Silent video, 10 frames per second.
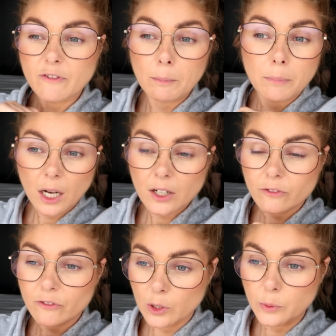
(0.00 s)
Oh. If a
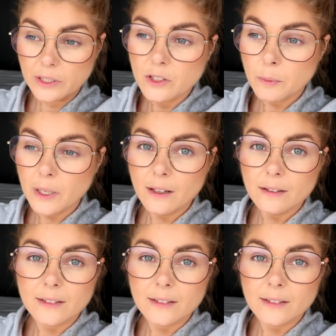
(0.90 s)
bug flew into me,